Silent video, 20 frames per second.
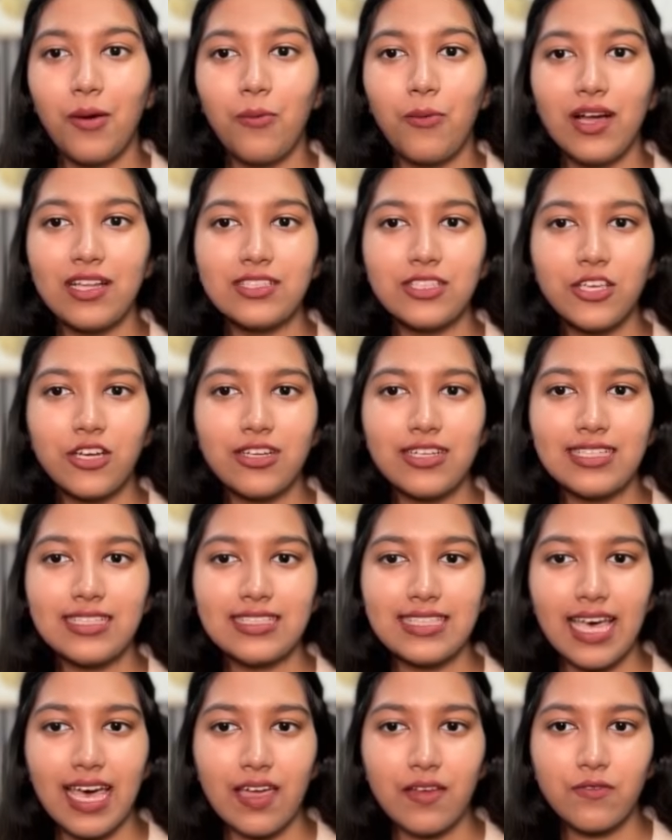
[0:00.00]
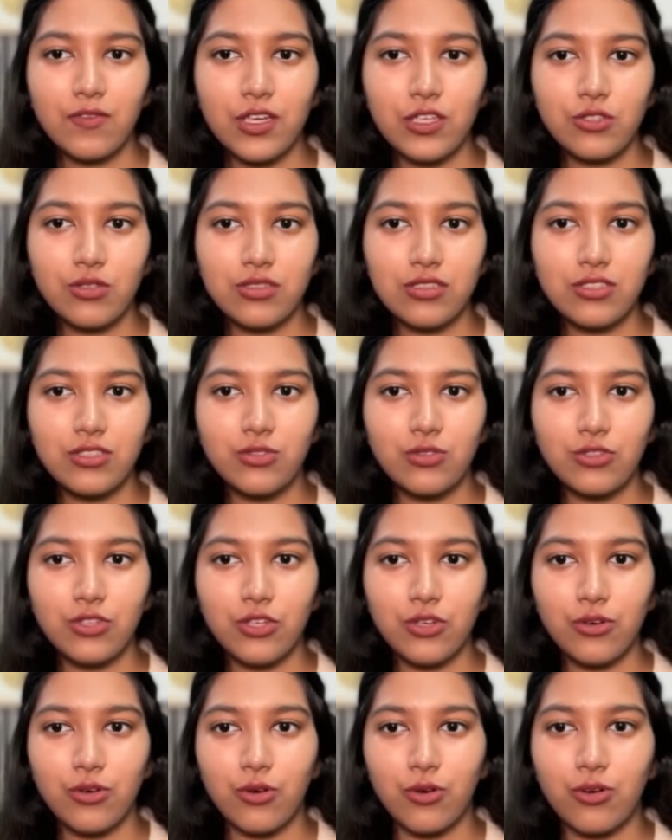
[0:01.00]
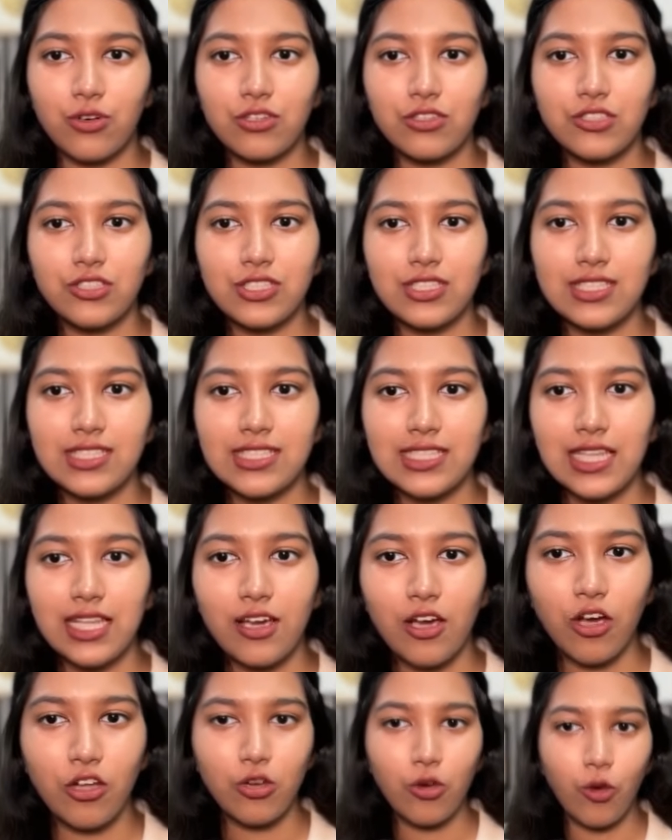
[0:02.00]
Once you're inside Visual Studio Code, just click on